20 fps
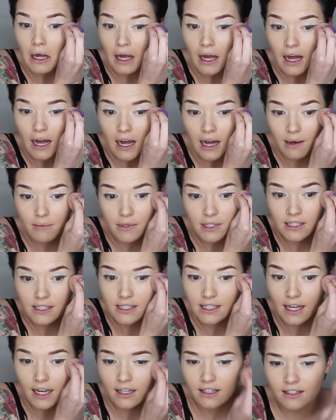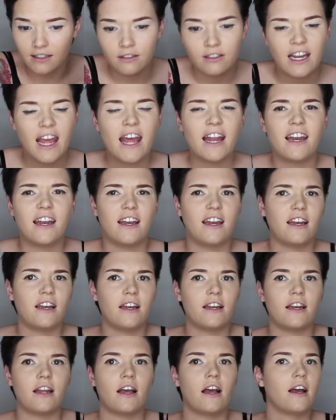Harmon is like, nah, nah, nah,
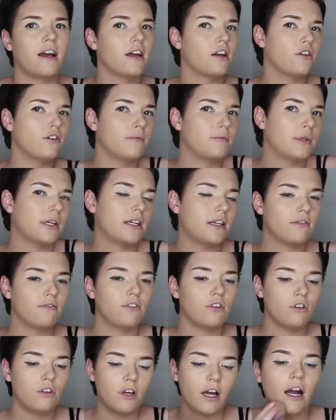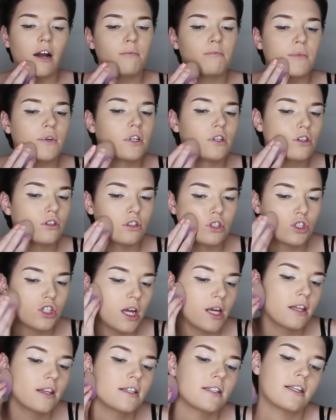nah, nah, I don't believe you. I'm going to go
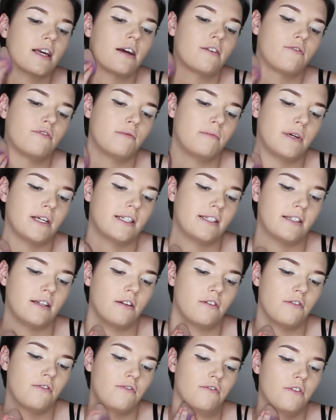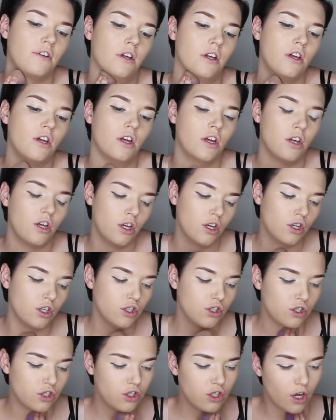check this out for myself.
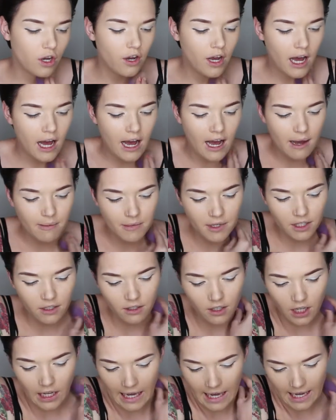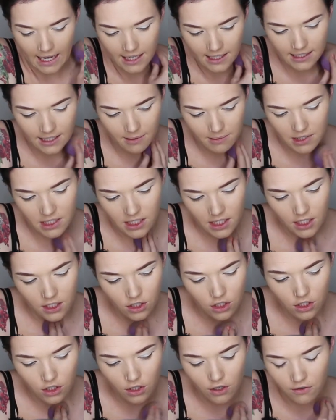So Harmon heads
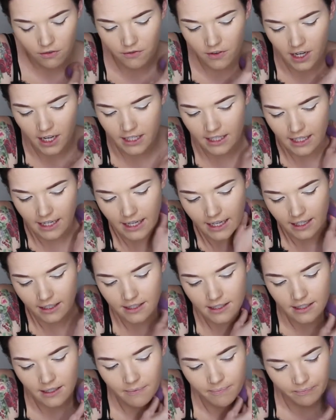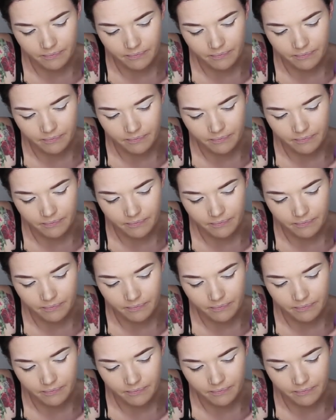upstairs to go find out.